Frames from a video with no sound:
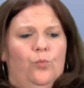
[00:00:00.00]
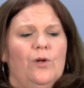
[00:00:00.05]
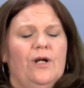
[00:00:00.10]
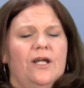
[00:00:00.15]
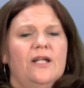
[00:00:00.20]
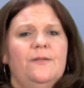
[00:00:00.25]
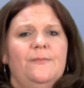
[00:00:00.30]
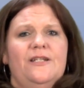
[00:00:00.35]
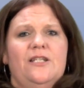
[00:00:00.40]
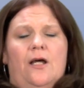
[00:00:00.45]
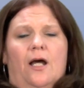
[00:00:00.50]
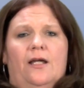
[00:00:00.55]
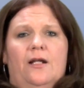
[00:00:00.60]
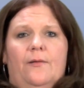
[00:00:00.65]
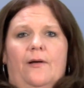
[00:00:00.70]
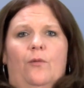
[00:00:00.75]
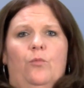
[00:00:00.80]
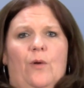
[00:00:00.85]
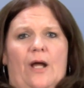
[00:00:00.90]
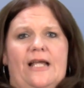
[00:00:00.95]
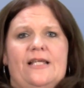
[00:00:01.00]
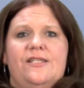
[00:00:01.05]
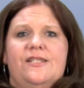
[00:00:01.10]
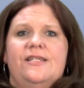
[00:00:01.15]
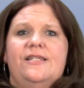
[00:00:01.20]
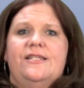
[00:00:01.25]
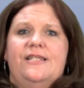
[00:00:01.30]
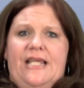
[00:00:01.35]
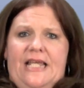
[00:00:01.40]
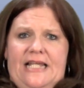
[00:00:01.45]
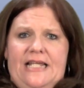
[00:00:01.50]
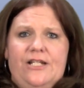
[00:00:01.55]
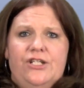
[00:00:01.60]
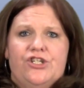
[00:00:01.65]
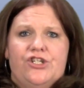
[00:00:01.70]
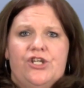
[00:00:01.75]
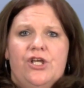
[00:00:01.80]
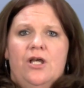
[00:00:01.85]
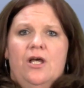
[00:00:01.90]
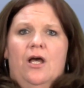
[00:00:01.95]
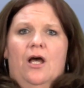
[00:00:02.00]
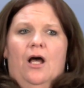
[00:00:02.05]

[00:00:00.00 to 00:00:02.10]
we're going to be talking about ways to teach,